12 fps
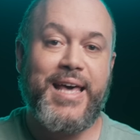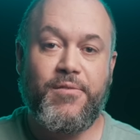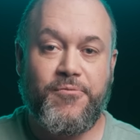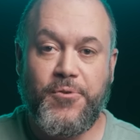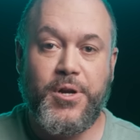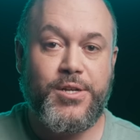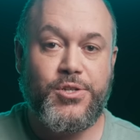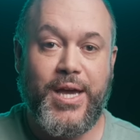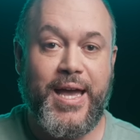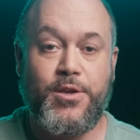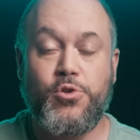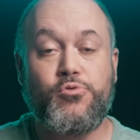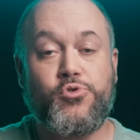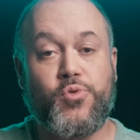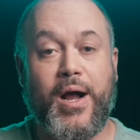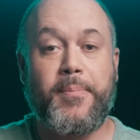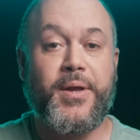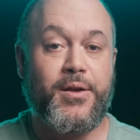that footage and you
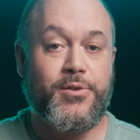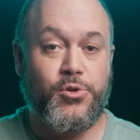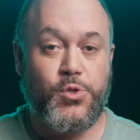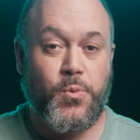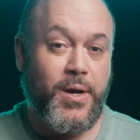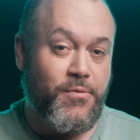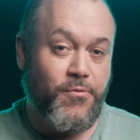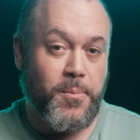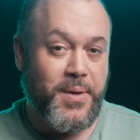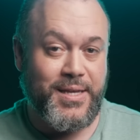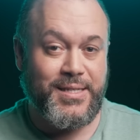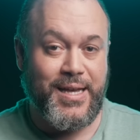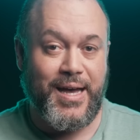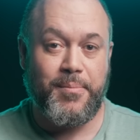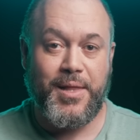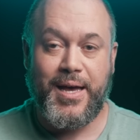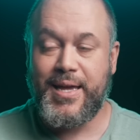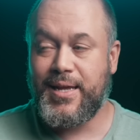drop it on your 24p
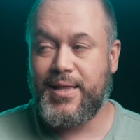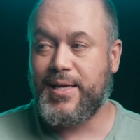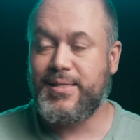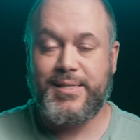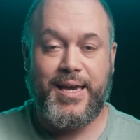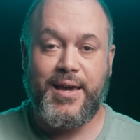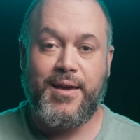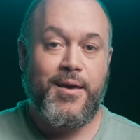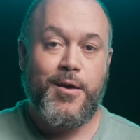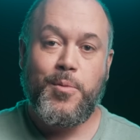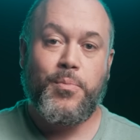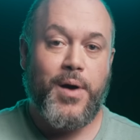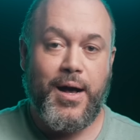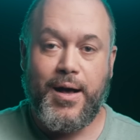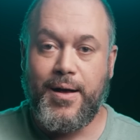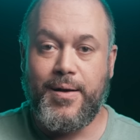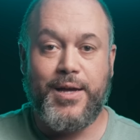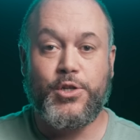timeline in, let's say,
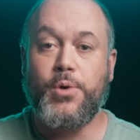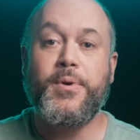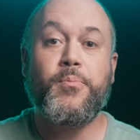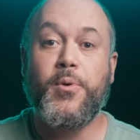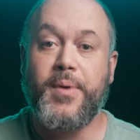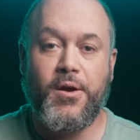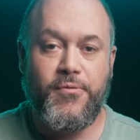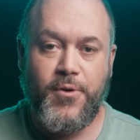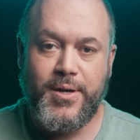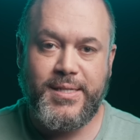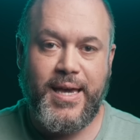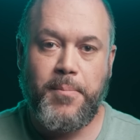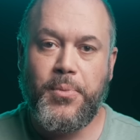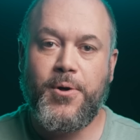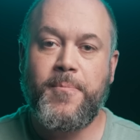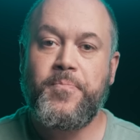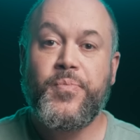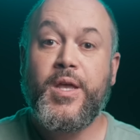Adobe Premiere, for
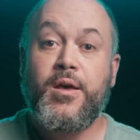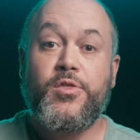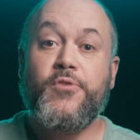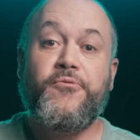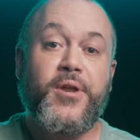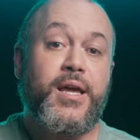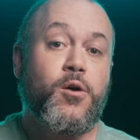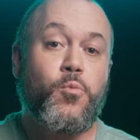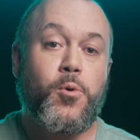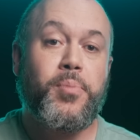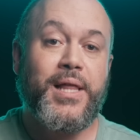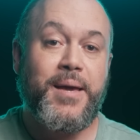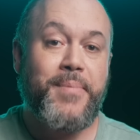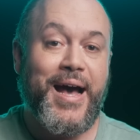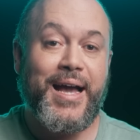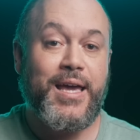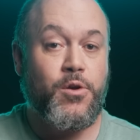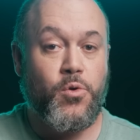example, the video will play
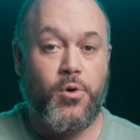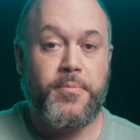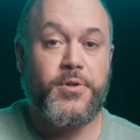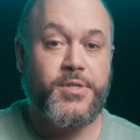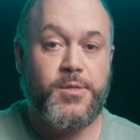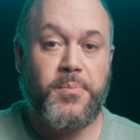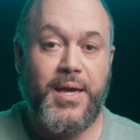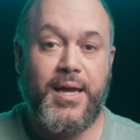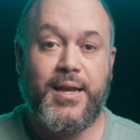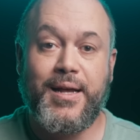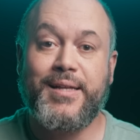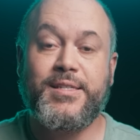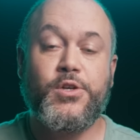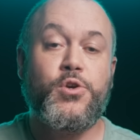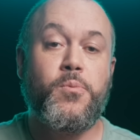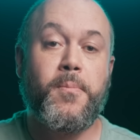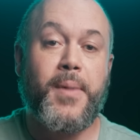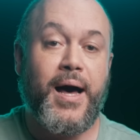back in normal speed until
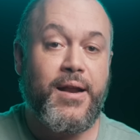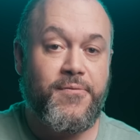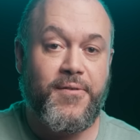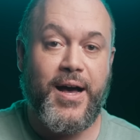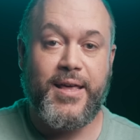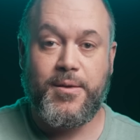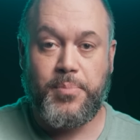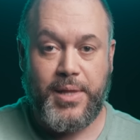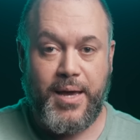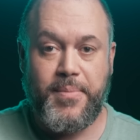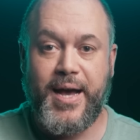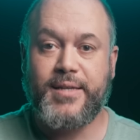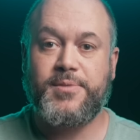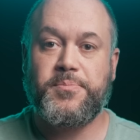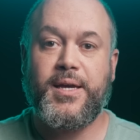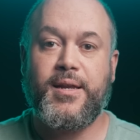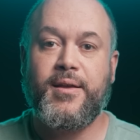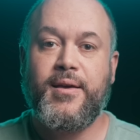you modify the playback
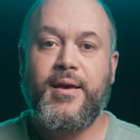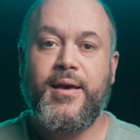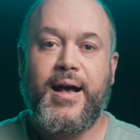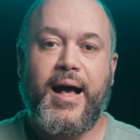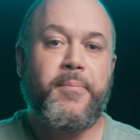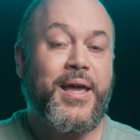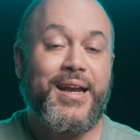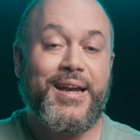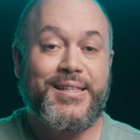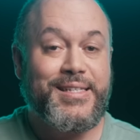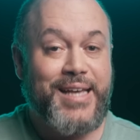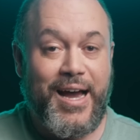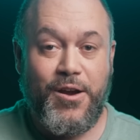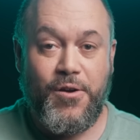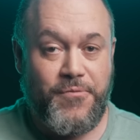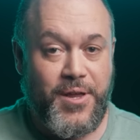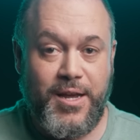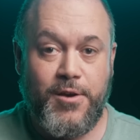speed. I made an entire
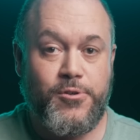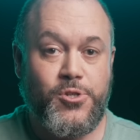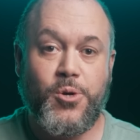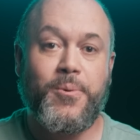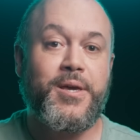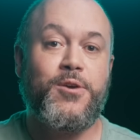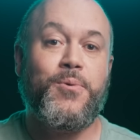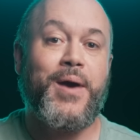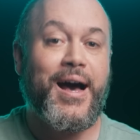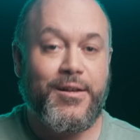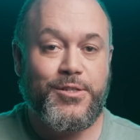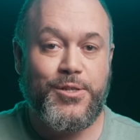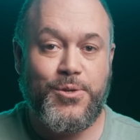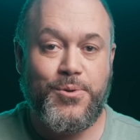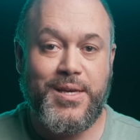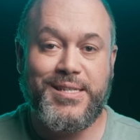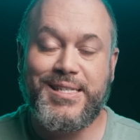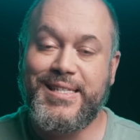video showing you how to do
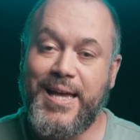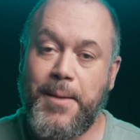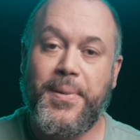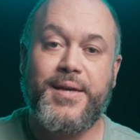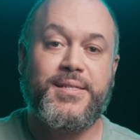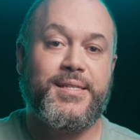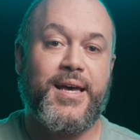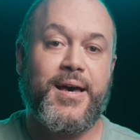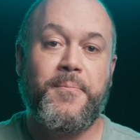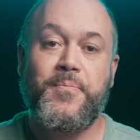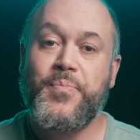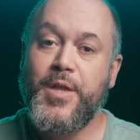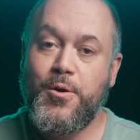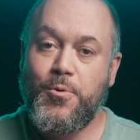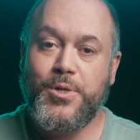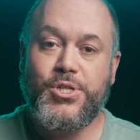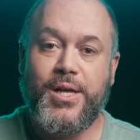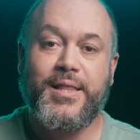this step by step,
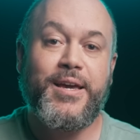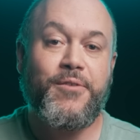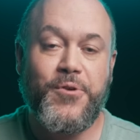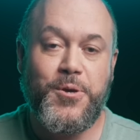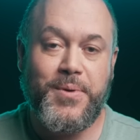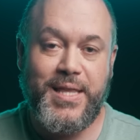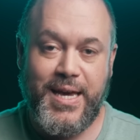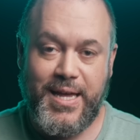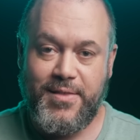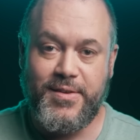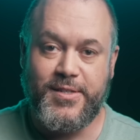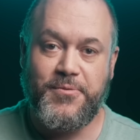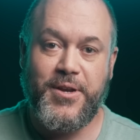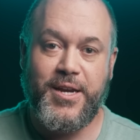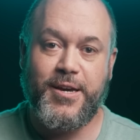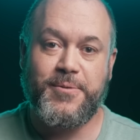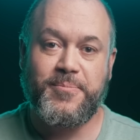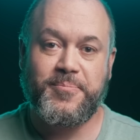which I'll link for you at the end of this
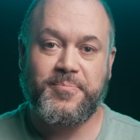video.